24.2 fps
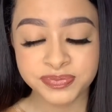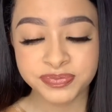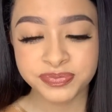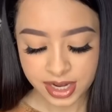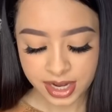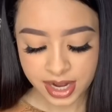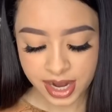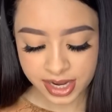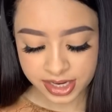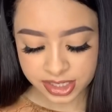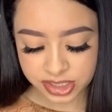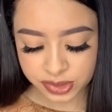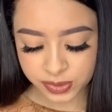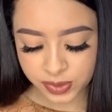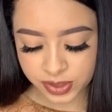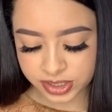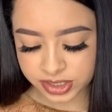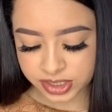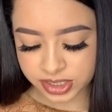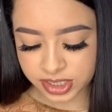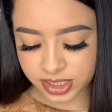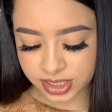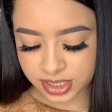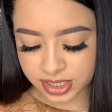Next
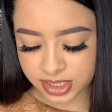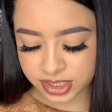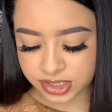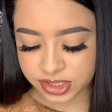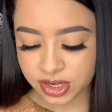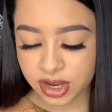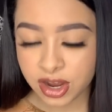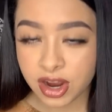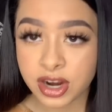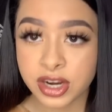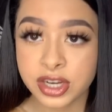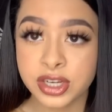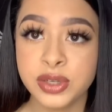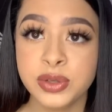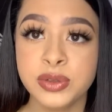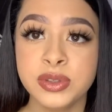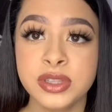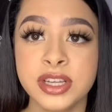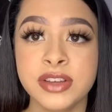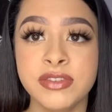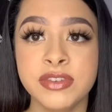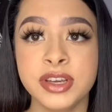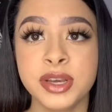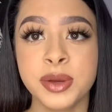question is, are you
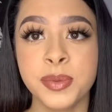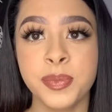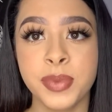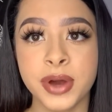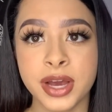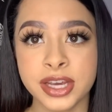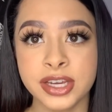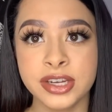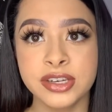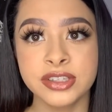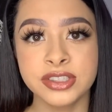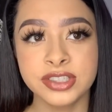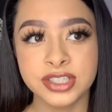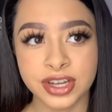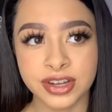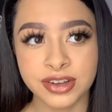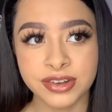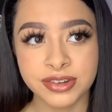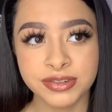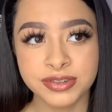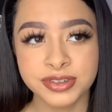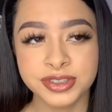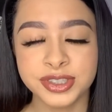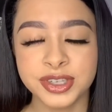living by
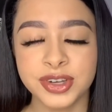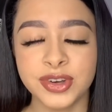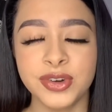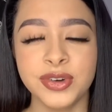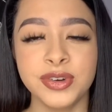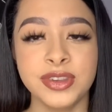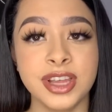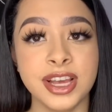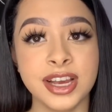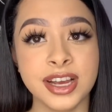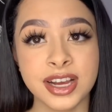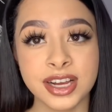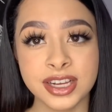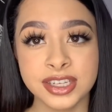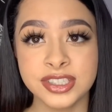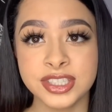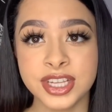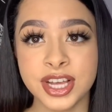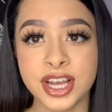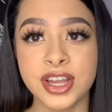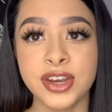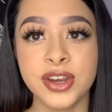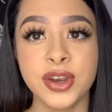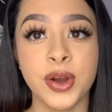yourself? So like I
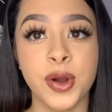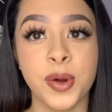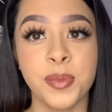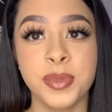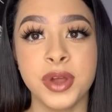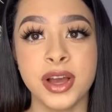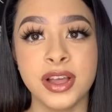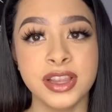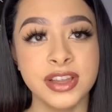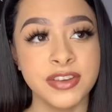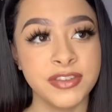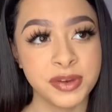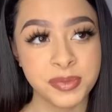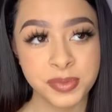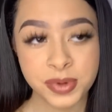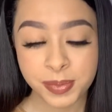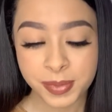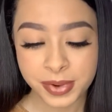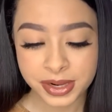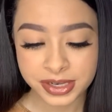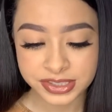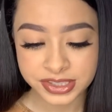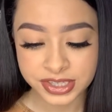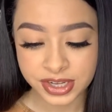said, no, I'm not living by
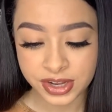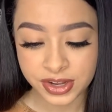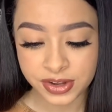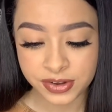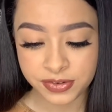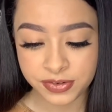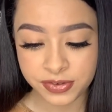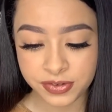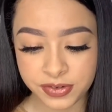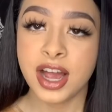myself.